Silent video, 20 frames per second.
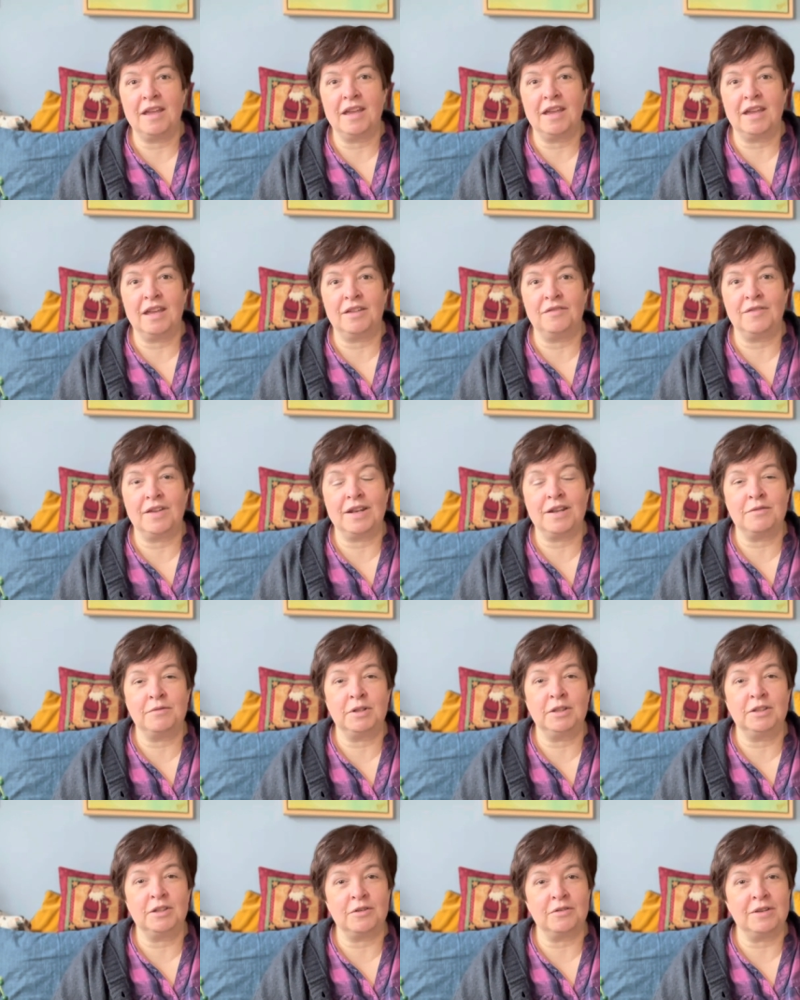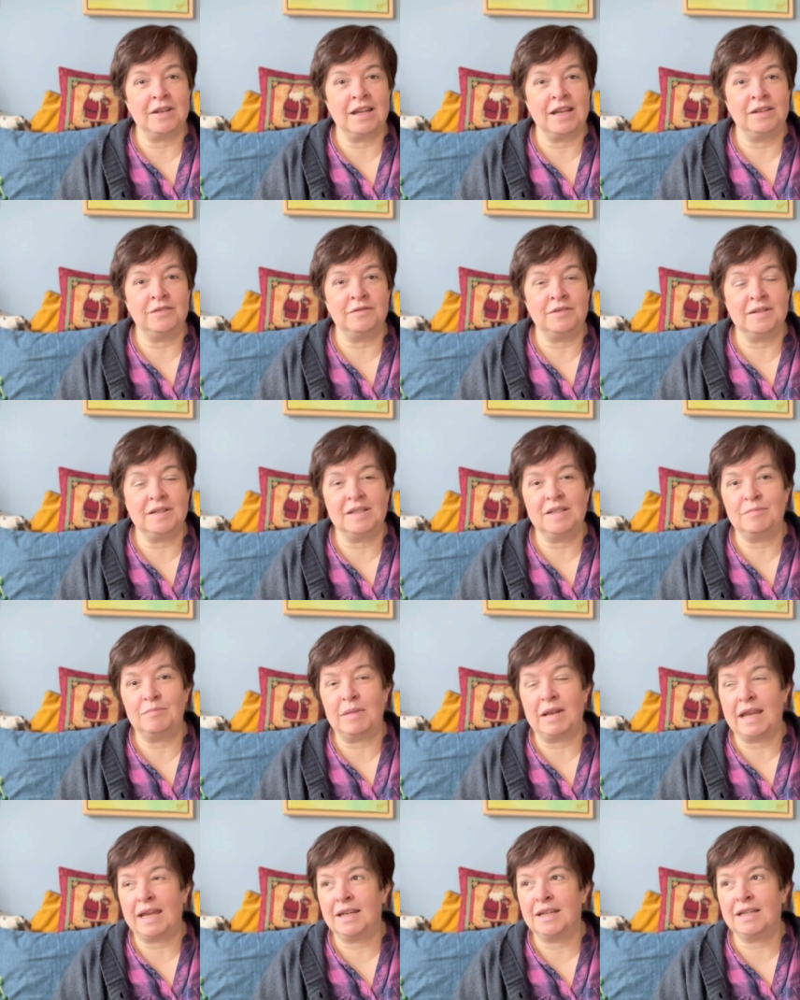And then I will donate these
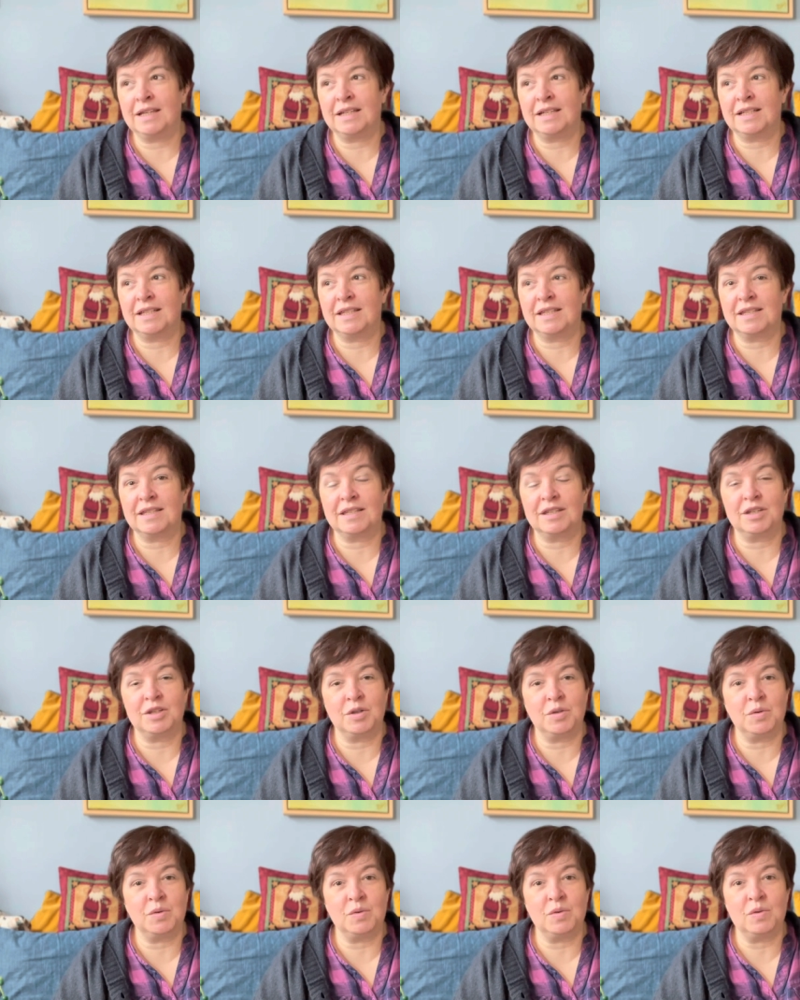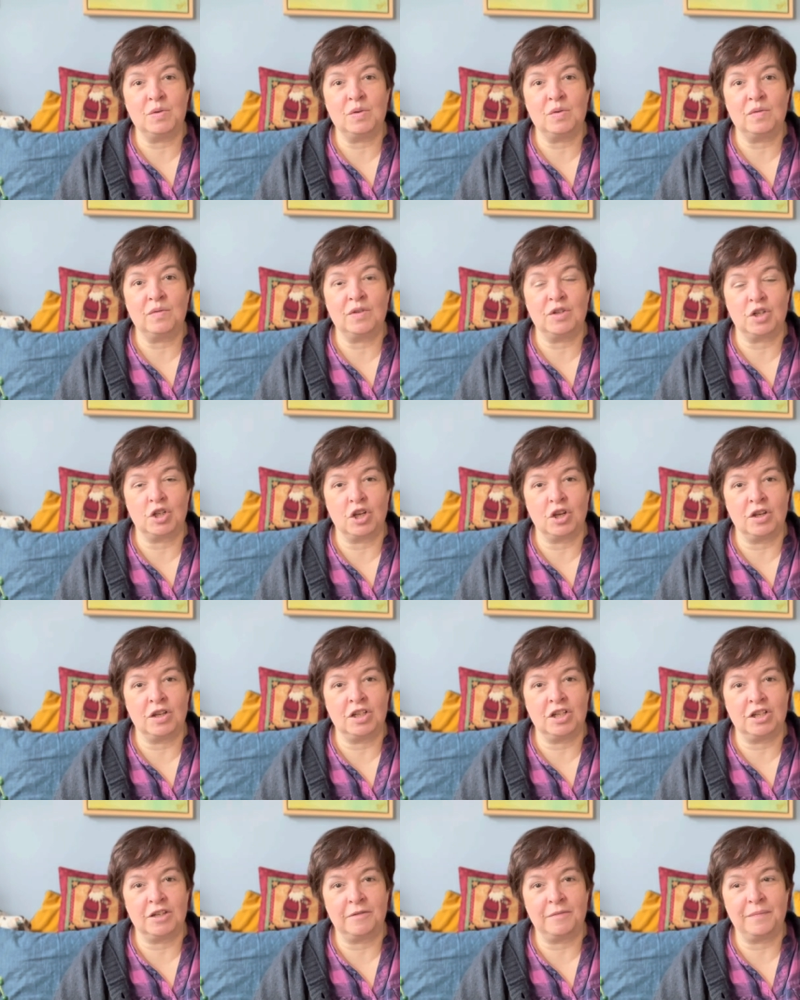blankets to the
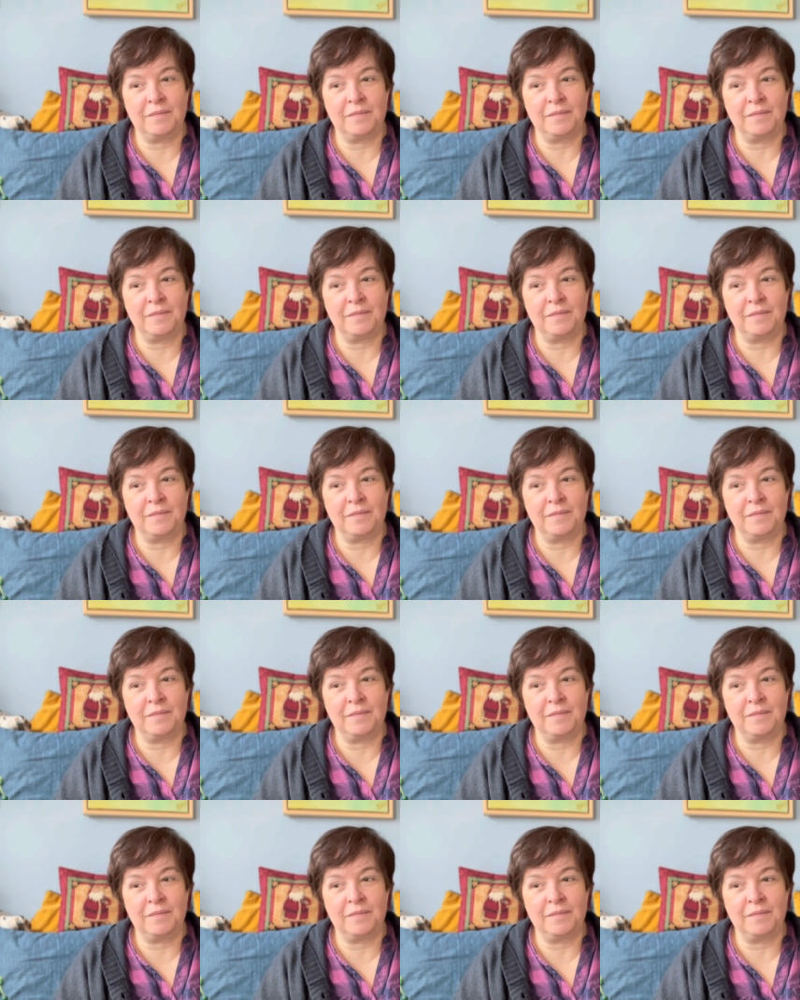church.